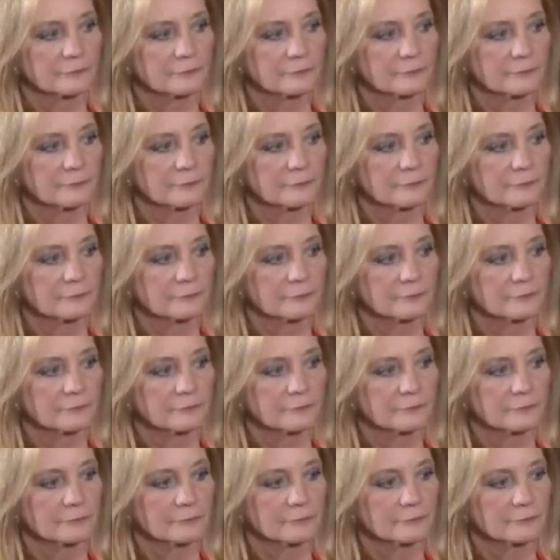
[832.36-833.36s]

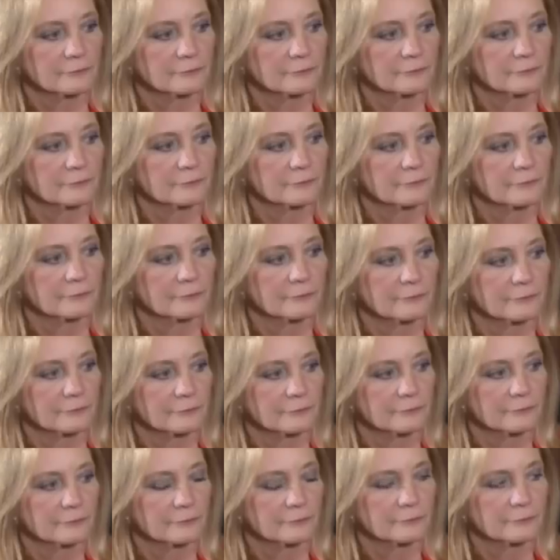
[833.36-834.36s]

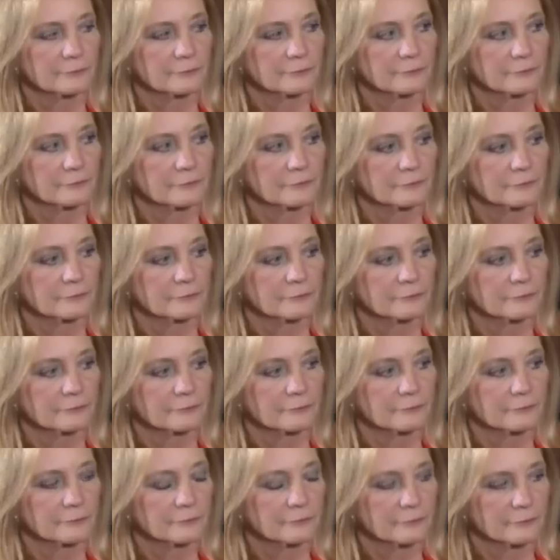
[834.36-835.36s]

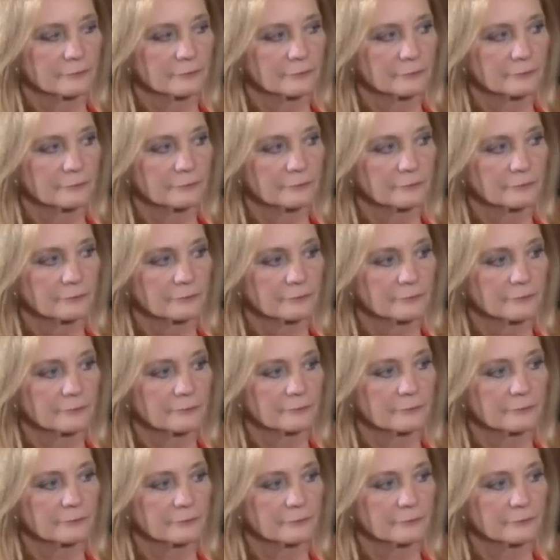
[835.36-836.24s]
This person isn't speaking.